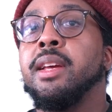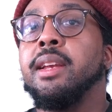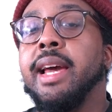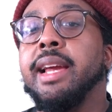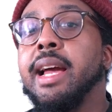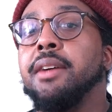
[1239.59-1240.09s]

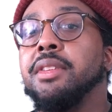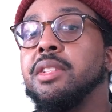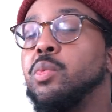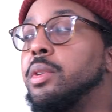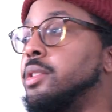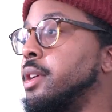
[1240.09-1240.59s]
like how
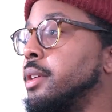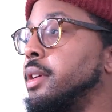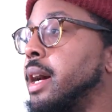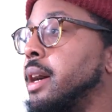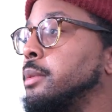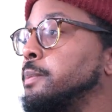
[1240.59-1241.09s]
this one
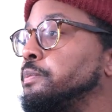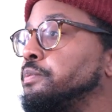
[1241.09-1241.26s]
turned out.